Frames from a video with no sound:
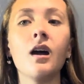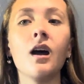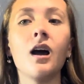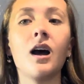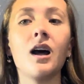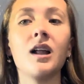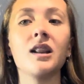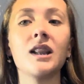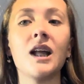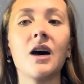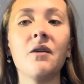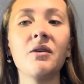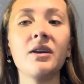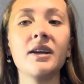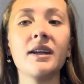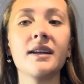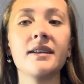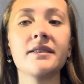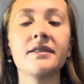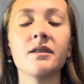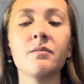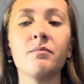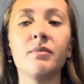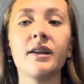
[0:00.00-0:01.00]
Allowing
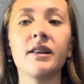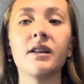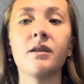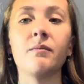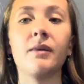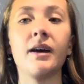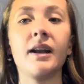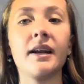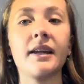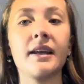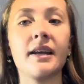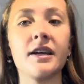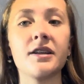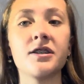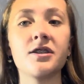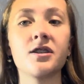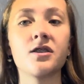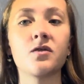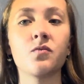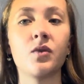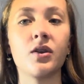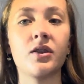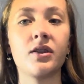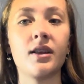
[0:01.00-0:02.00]
kids to bring their
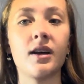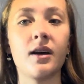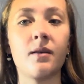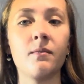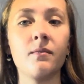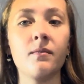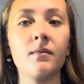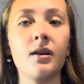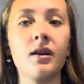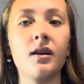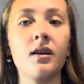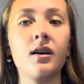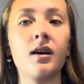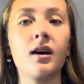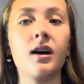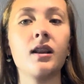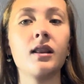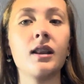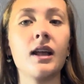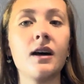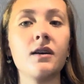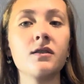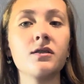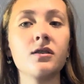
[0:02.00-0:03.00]
medications with them
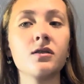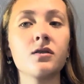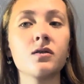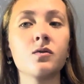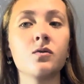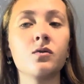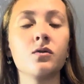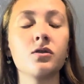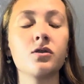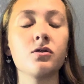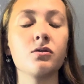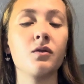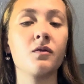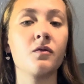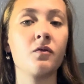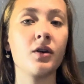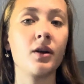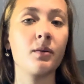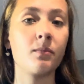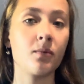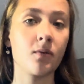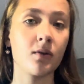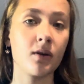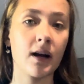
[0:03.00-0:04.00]
allows the school to
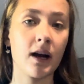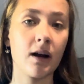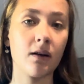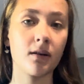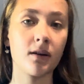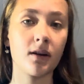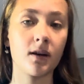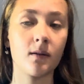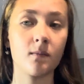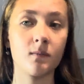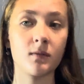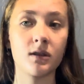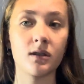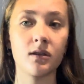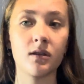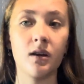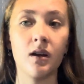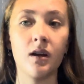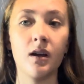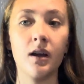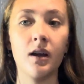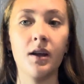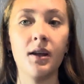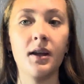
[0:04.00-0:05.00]
avoid poor outcomes.
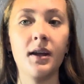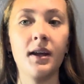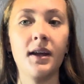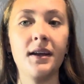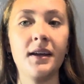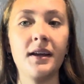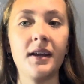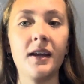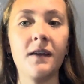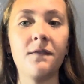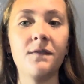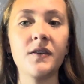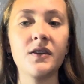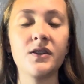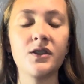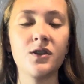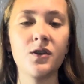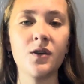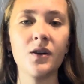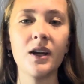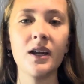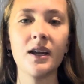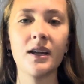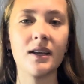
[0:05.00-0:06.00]
If a
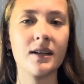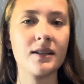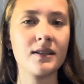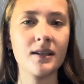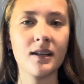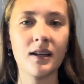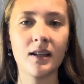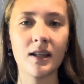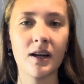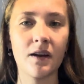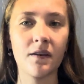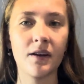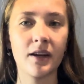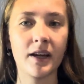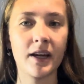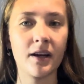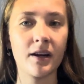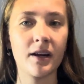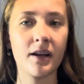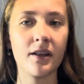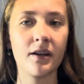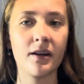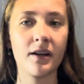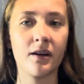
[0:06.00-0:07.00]
student isn't allowed to
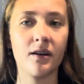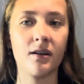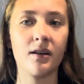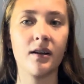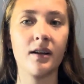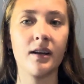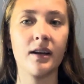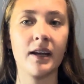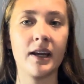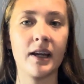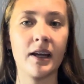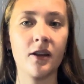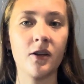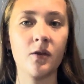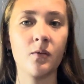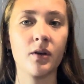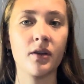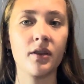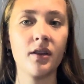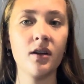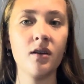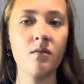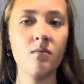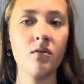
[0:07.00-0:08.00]
carry their inhaler
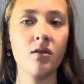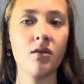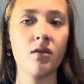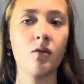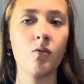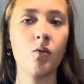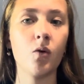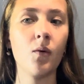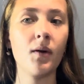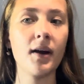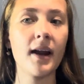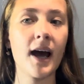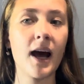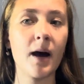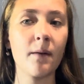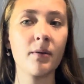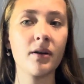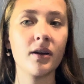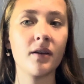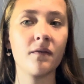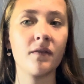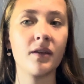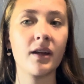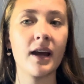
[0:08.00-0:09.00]
with them, what would
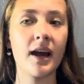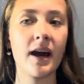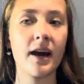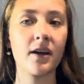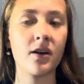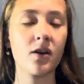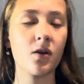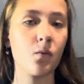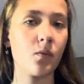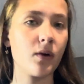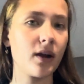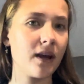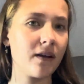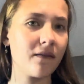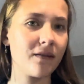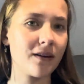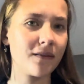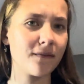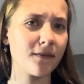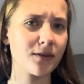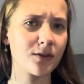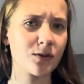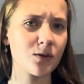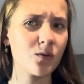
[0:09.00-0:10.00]
happen if they had an away
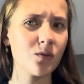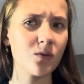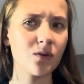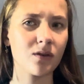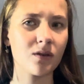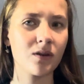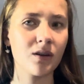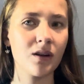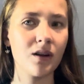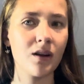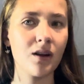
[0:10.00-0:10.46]
event for school?